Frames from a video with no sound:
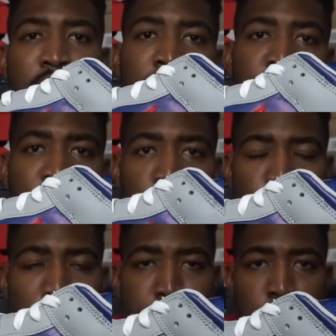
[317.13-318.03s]
And then
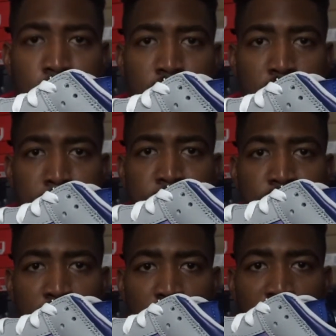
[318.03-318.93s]
wrapping it up, it
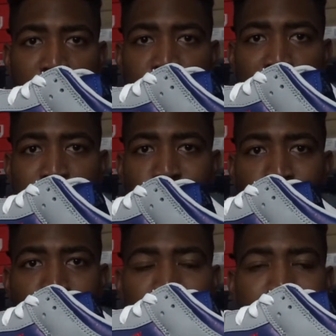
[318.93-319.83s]
does have that
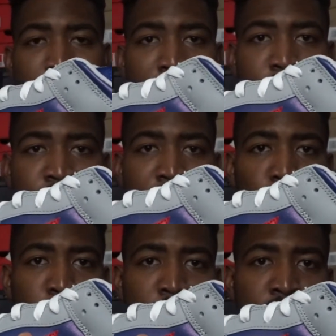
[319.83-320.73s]
red
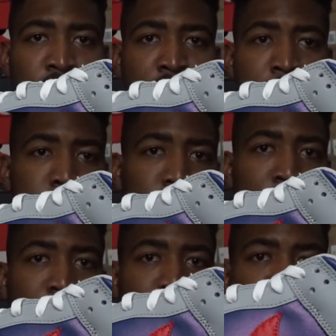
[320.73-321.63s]
Samba Nike